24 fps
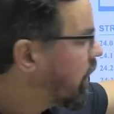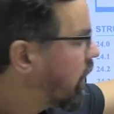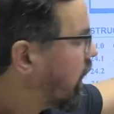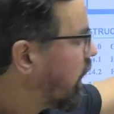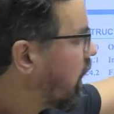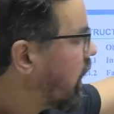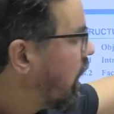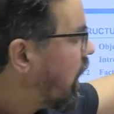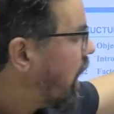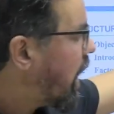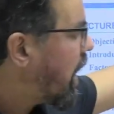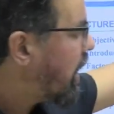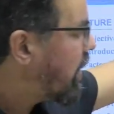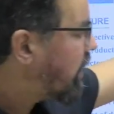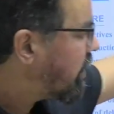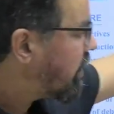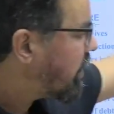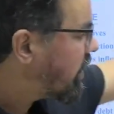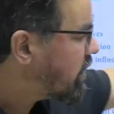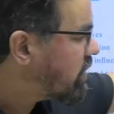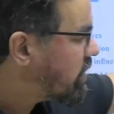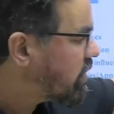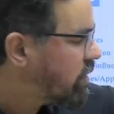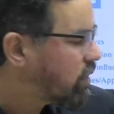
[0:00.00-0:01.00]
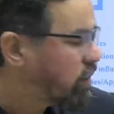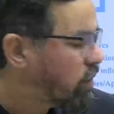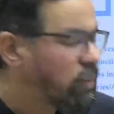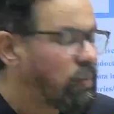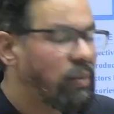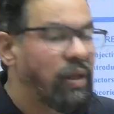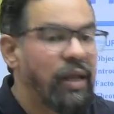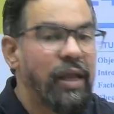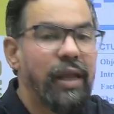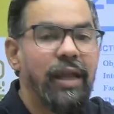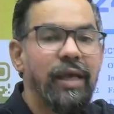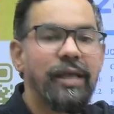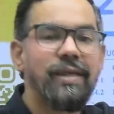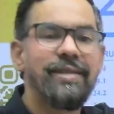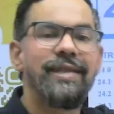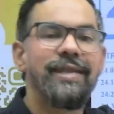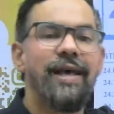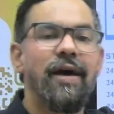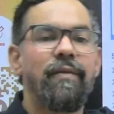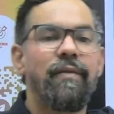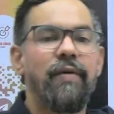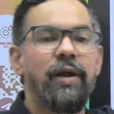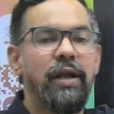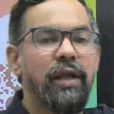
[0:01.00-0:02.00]
and remaining
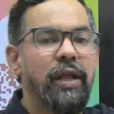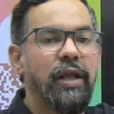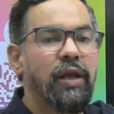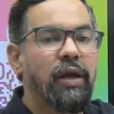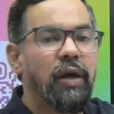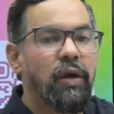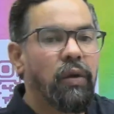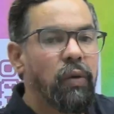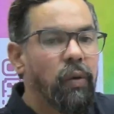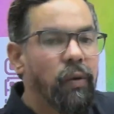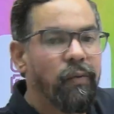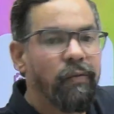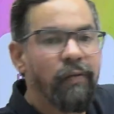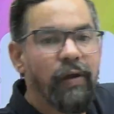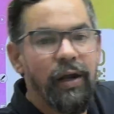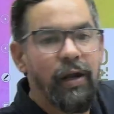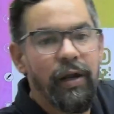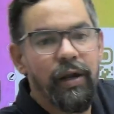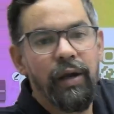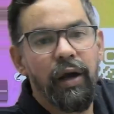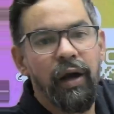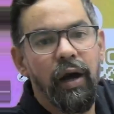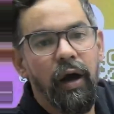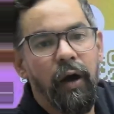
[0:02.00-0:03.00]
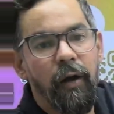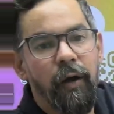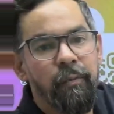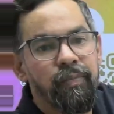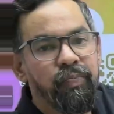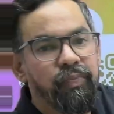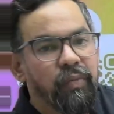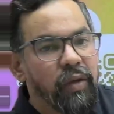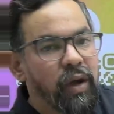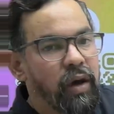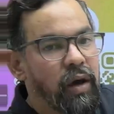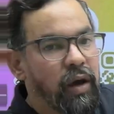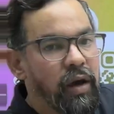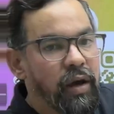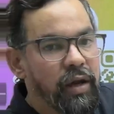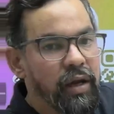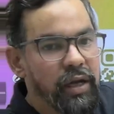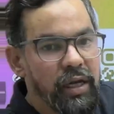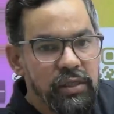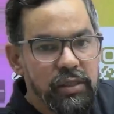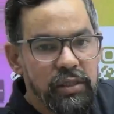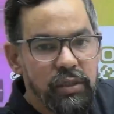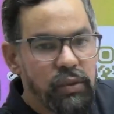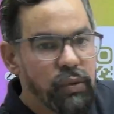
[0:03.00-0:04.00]
70 crore will raise
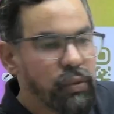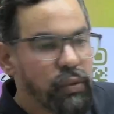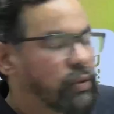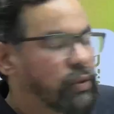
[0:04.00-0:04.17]
through the